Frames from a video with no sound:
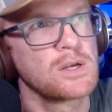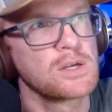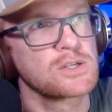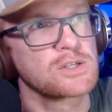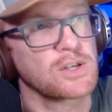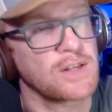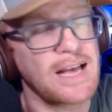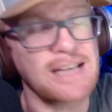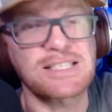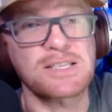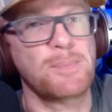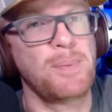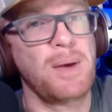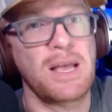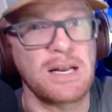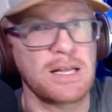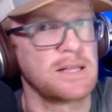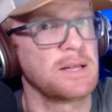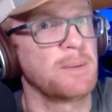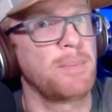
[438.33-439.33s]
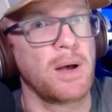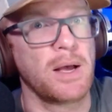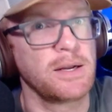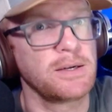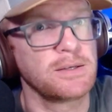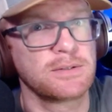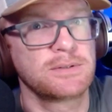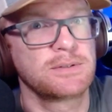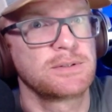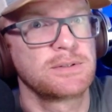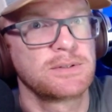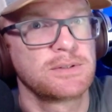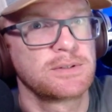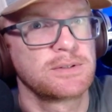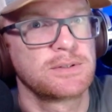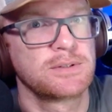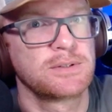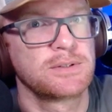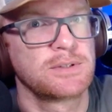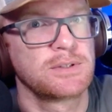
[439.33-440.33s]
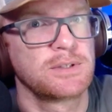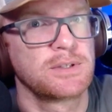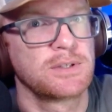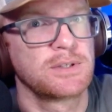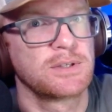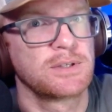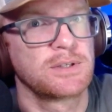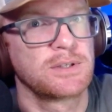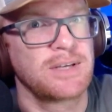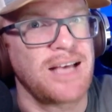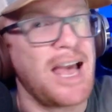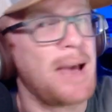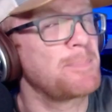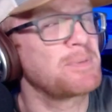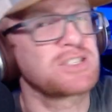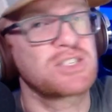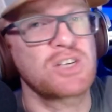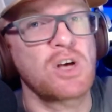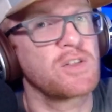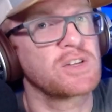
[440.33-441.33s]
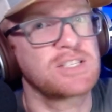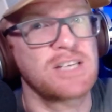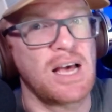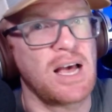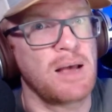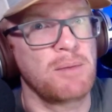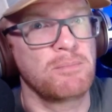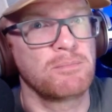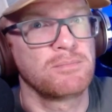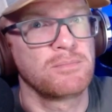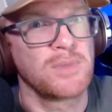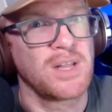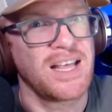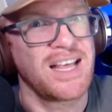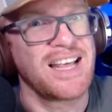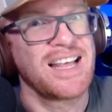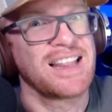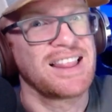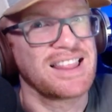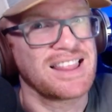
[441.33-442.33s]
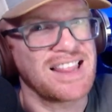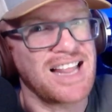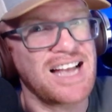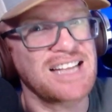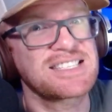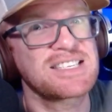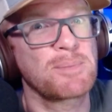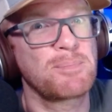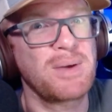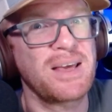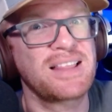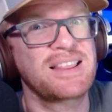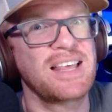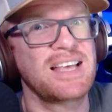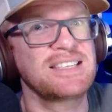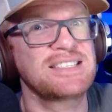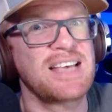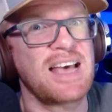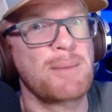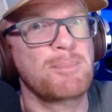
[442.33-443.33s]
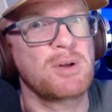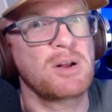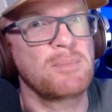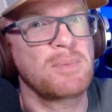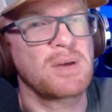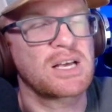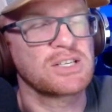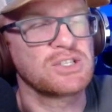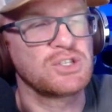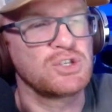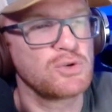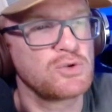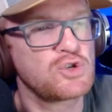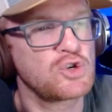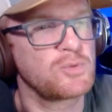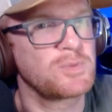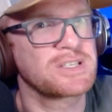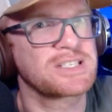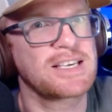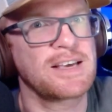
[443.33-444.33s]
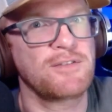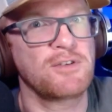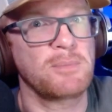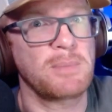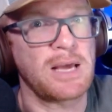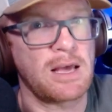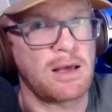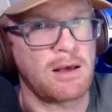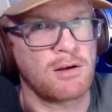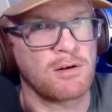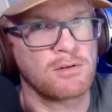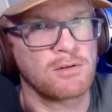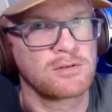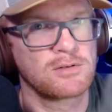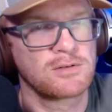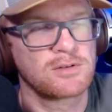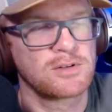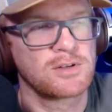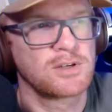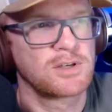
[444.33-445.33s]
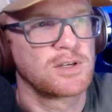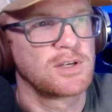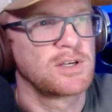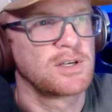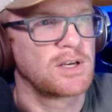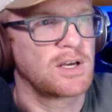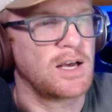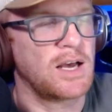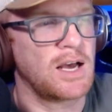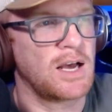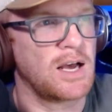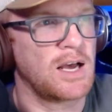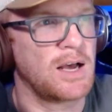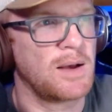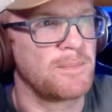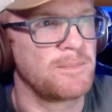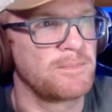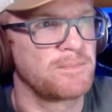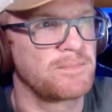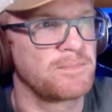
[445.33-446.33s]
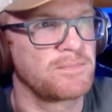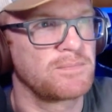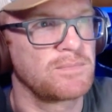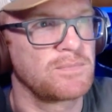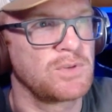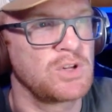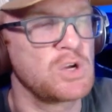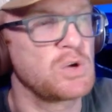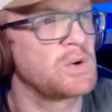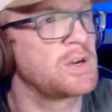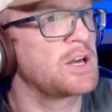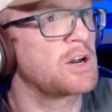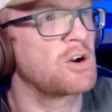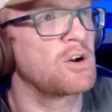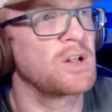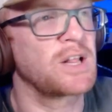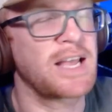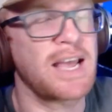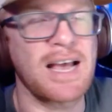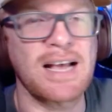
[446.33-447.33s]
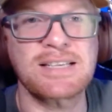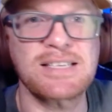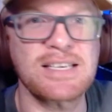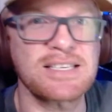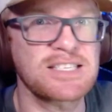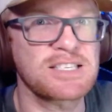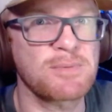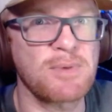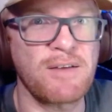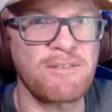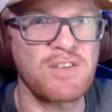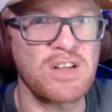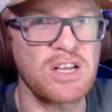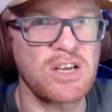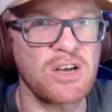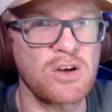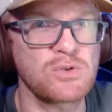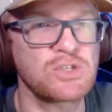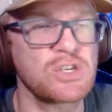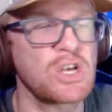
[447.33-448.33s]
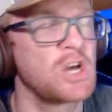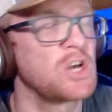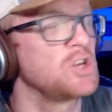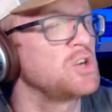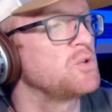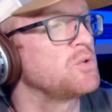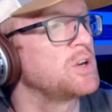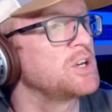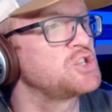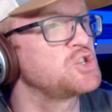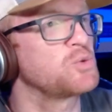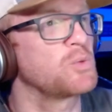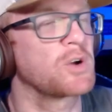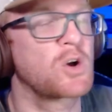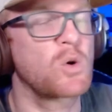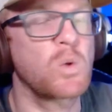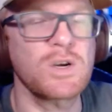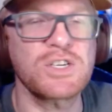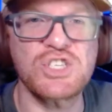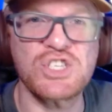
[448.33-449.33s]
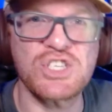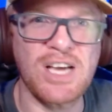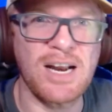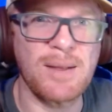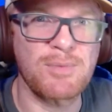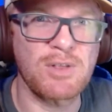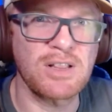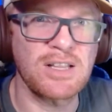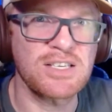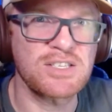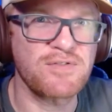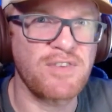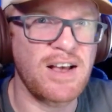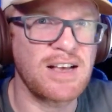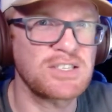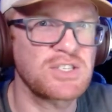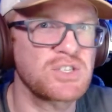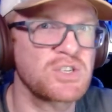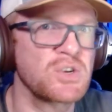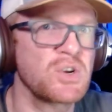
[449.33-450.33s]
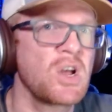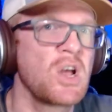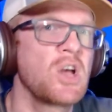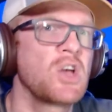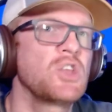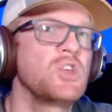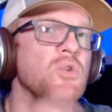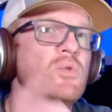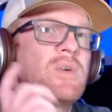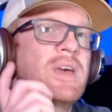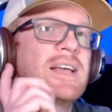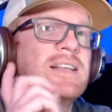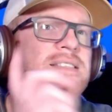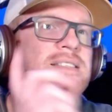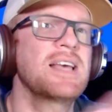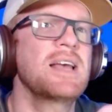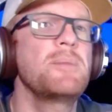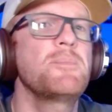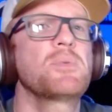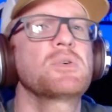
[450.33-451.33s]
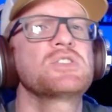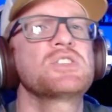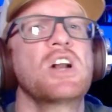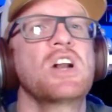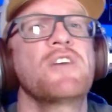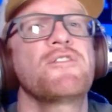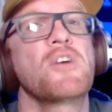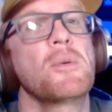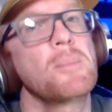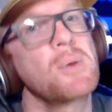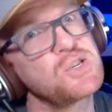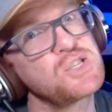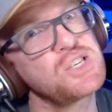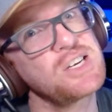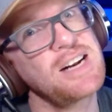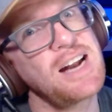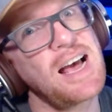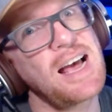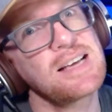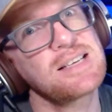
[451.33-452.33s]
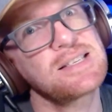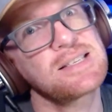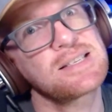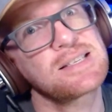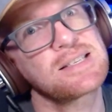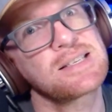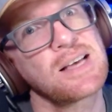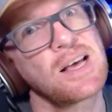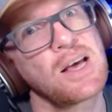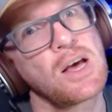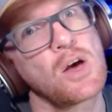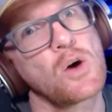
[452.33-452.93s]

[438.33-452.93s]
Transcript: So that's a pain in the butt. Happens all the time. Lots of big things happening because YouTube is giving me hell. You can get early access to my videos. You can get your request shot at the list faster. You can get 10% off of merchandise,